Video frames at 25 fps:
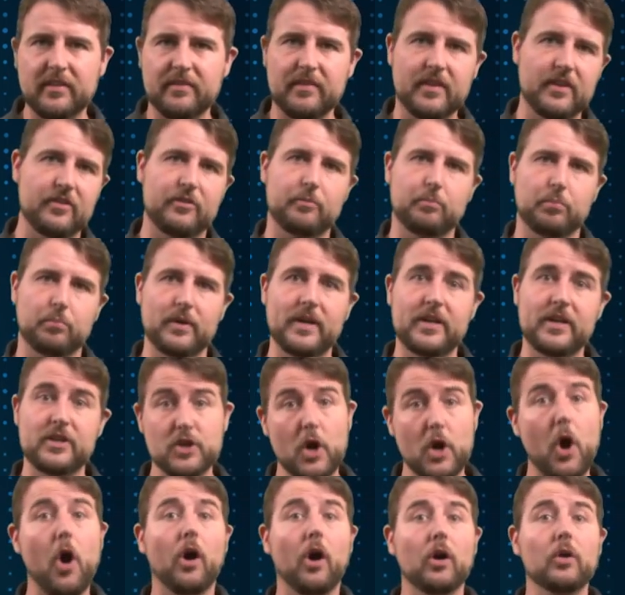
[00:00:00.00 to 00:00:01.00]
of this
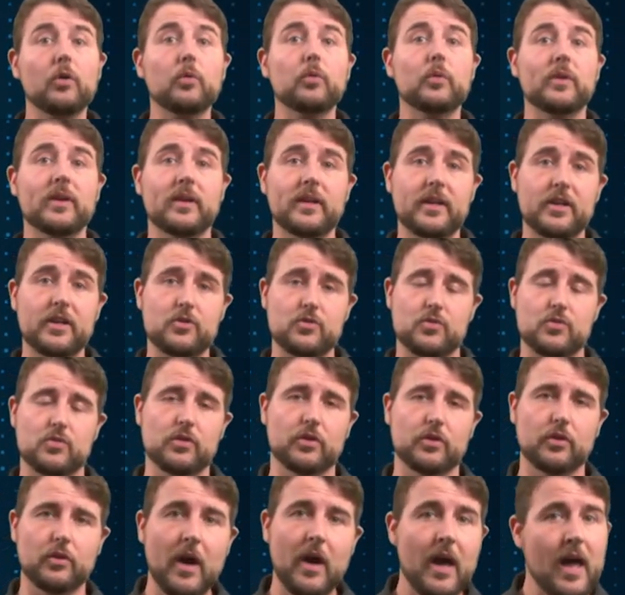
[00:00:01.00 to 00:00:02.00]
breach are really
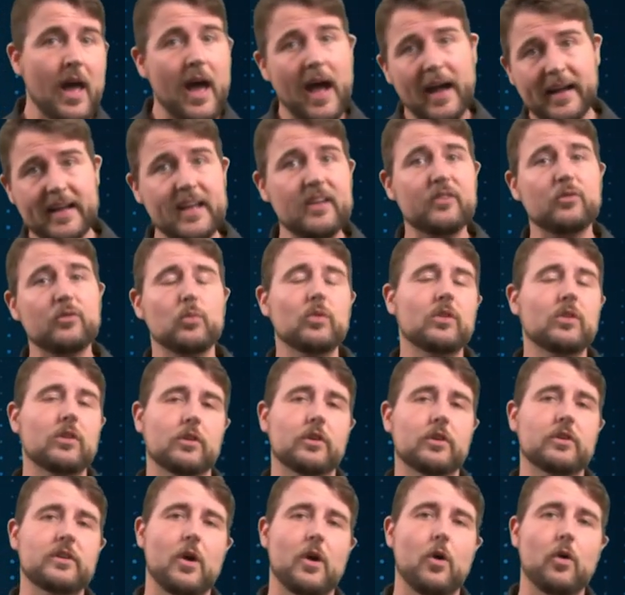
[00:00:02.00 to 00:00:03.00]
true. I guess we'll
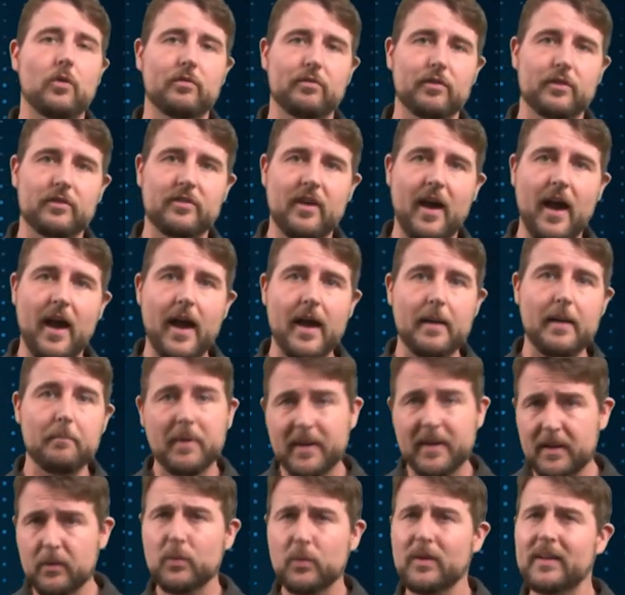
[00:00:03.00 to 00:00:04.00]
learn over time,
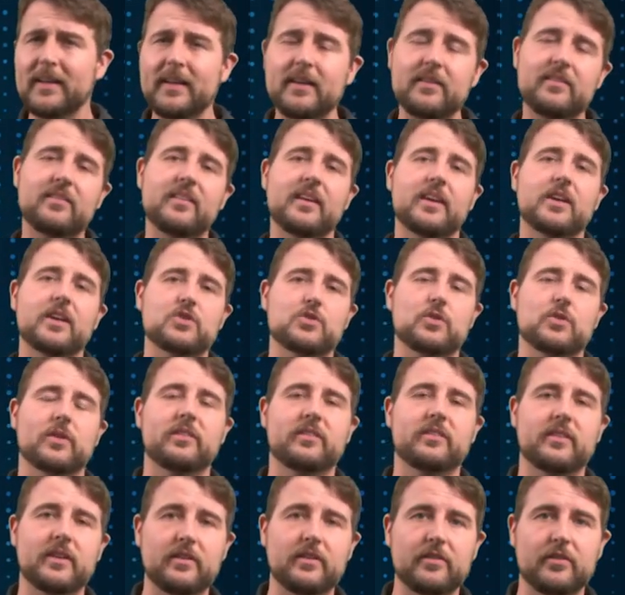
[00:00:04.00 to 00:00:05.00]
but it really is an
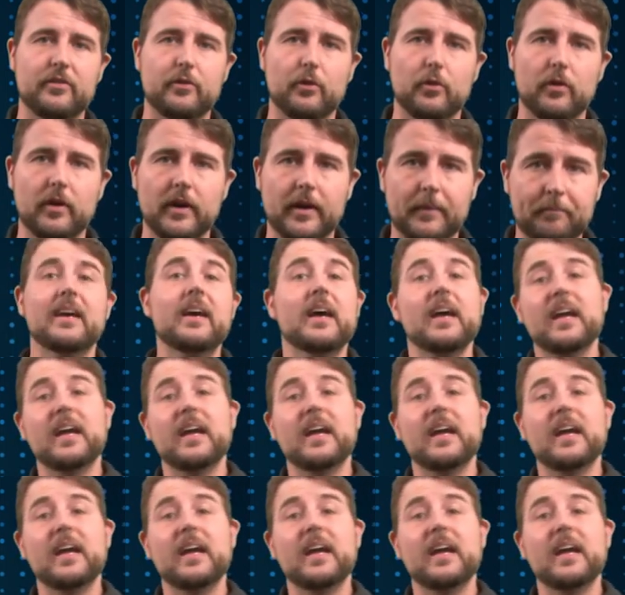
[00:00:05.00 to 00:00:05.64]
interesting story.